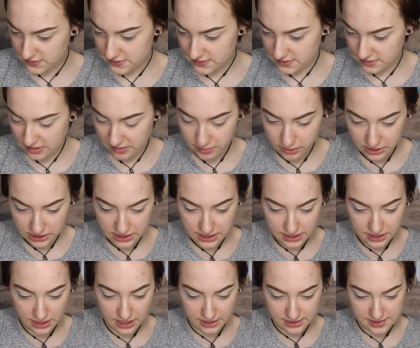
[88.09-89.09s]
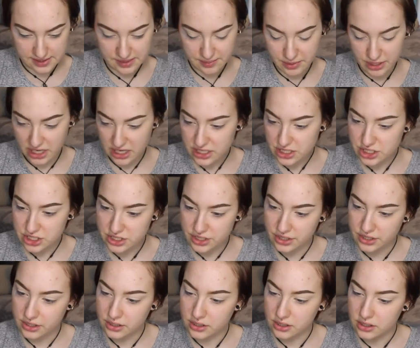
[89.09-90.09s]
is a double-ended Luxie brush.
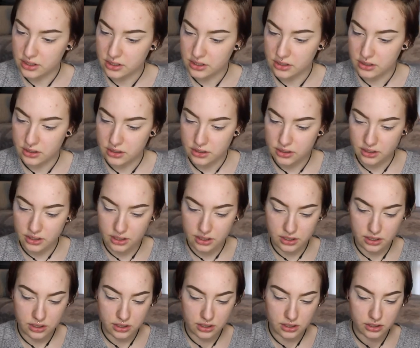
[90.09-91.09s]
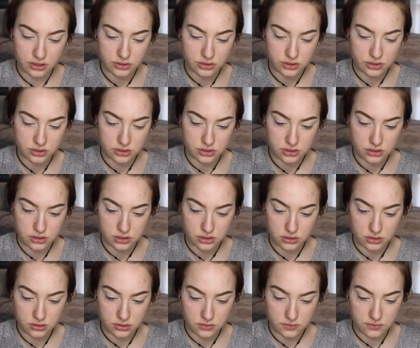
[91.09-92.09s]
And
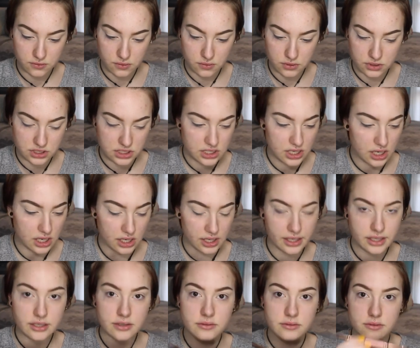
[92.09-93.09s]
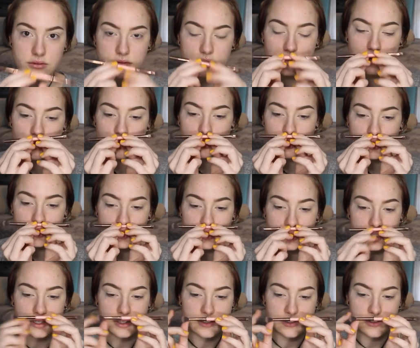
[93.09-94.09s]
249.
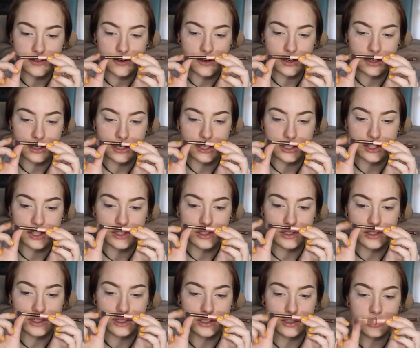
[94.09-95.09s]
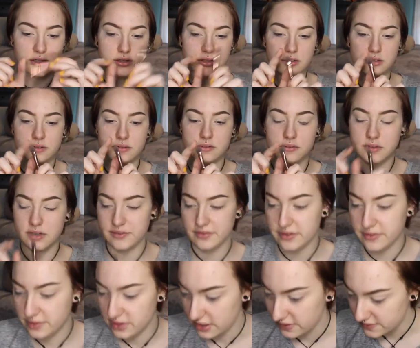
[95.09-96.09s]
It's got little fluffy
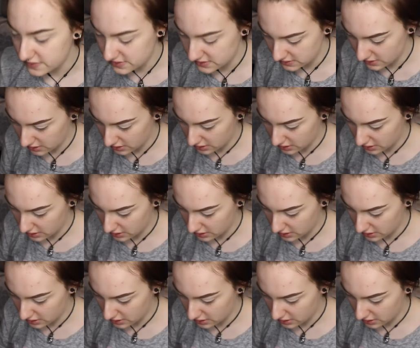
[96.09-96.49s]
fluffs.